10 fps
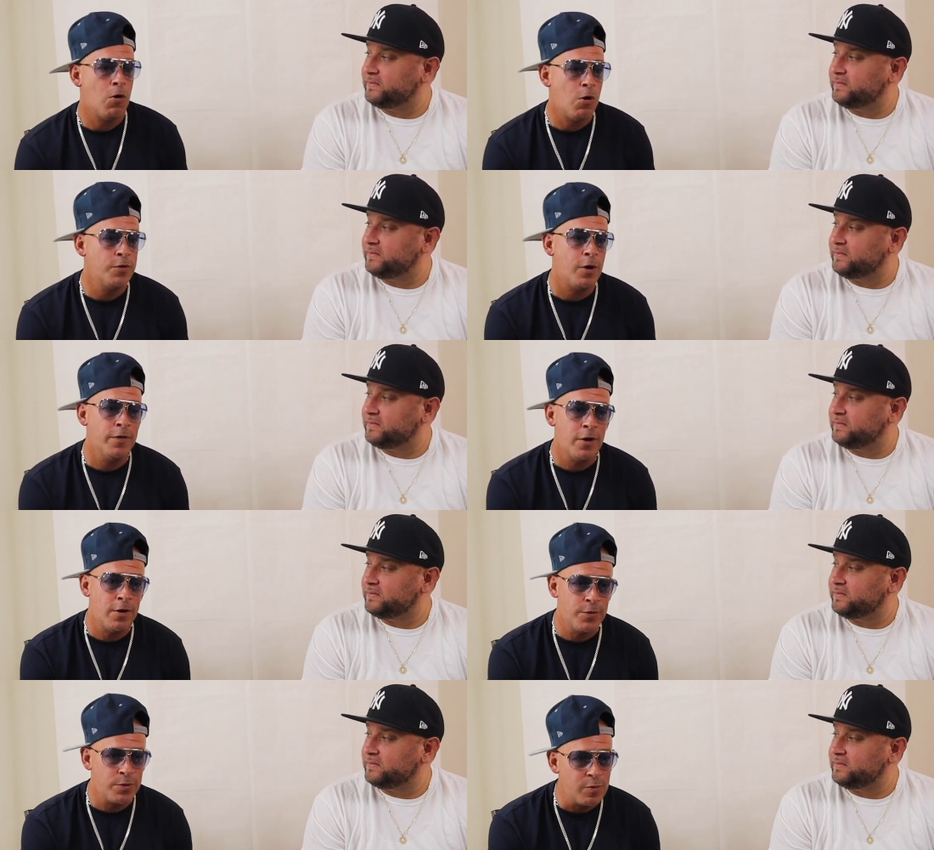Speaker 1: All the other
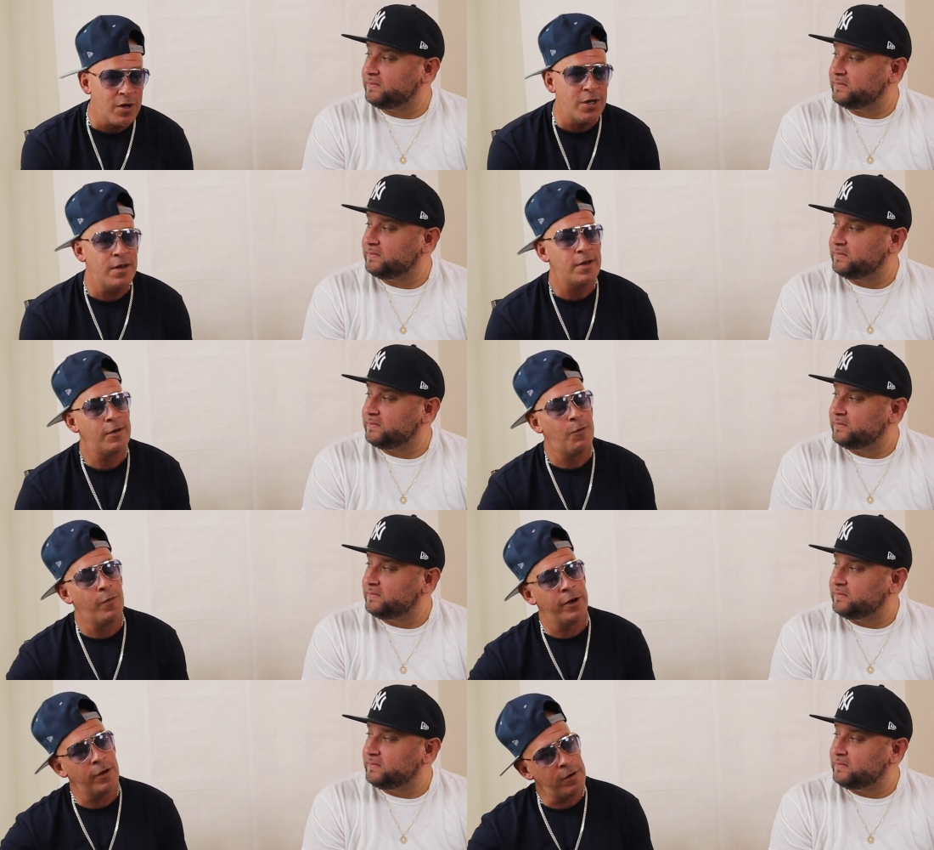other three
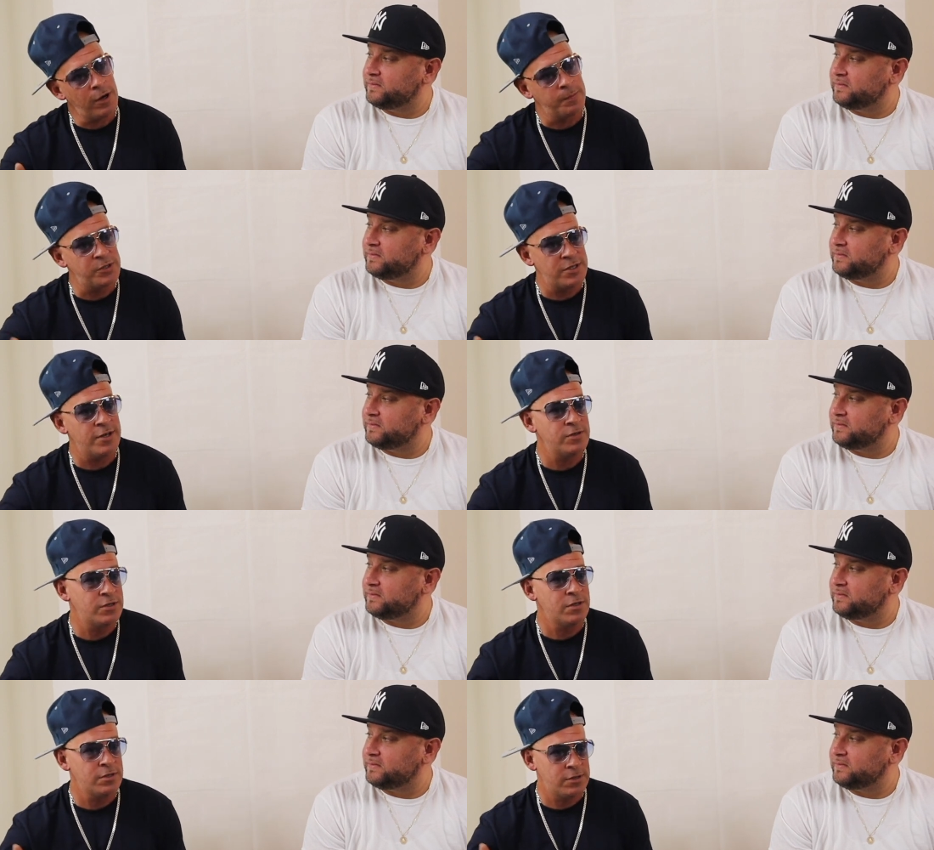went upstairs
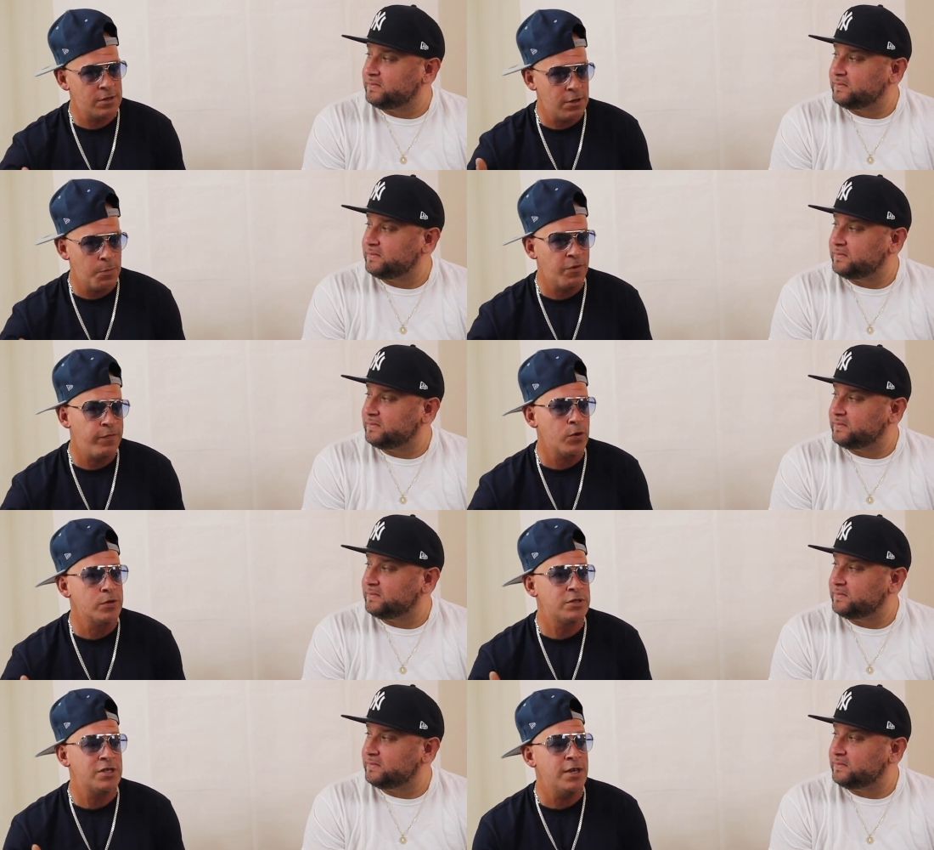to the to the upper
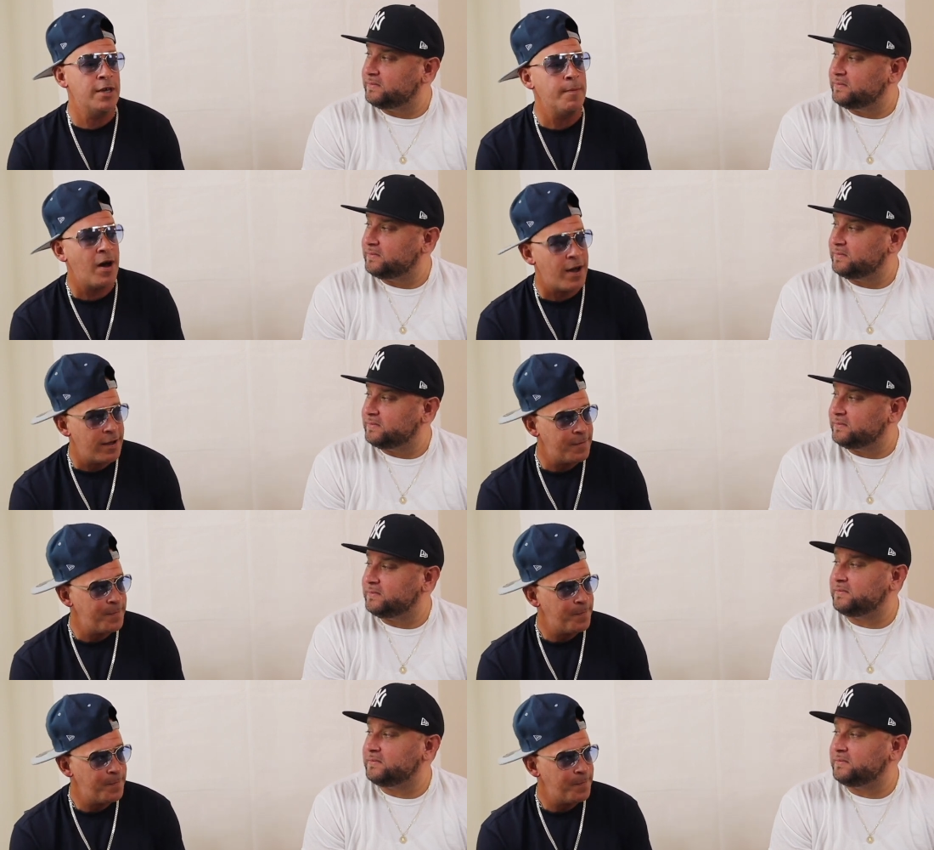floors to E M I.